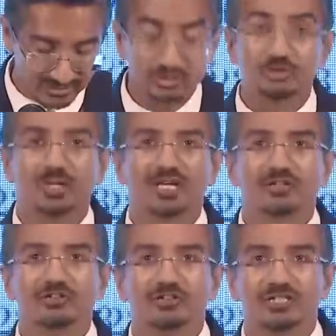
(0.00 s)
two
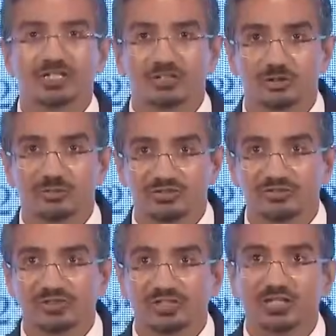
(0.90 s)
anchors in the
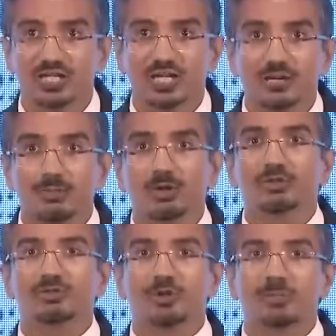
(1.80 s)
Indo-Pacific, but
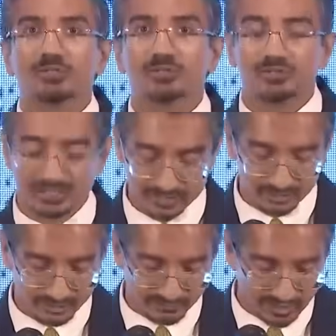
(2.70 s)
also an opportunity
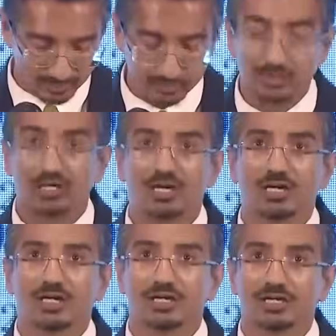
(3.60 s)
to develop
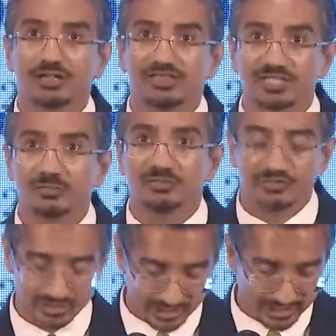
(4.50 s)
themes
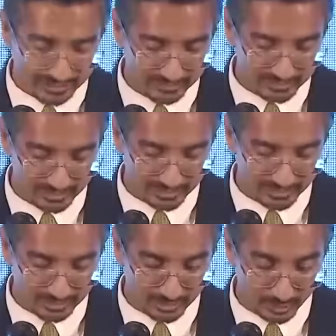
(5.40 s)
and
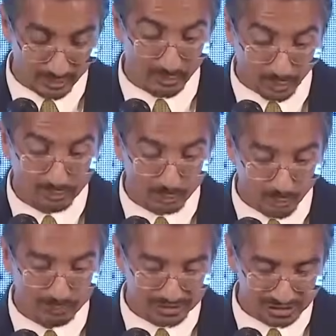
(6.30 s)
on
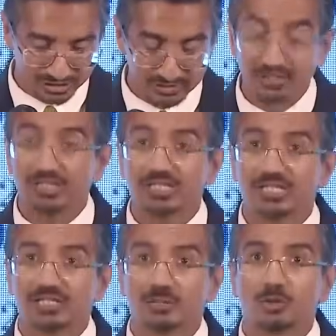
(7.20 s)
cooperation
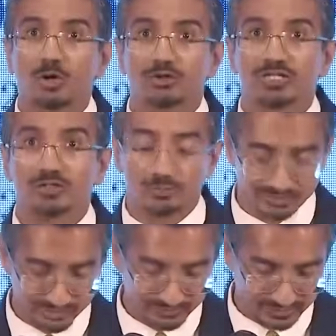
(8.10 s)
in the broader
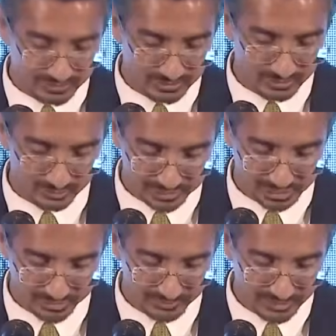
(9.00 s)
Indo-Pacific
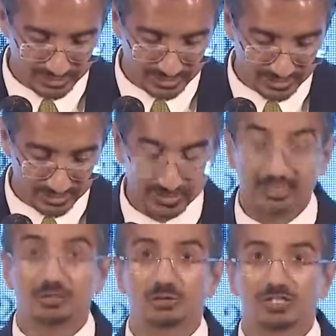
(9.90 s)
region,
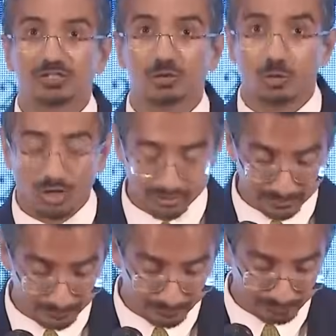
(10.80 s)
including the Quad,
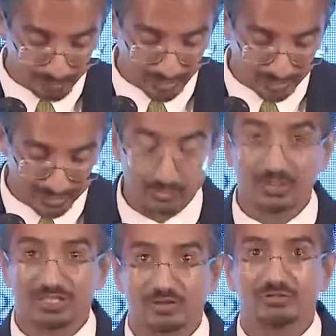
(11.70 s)
and
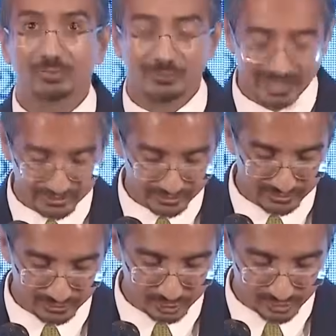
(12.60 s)
we'll hear from
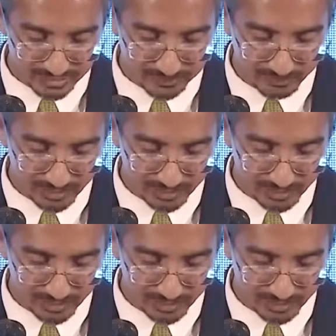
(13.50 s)
ambassadors shortly,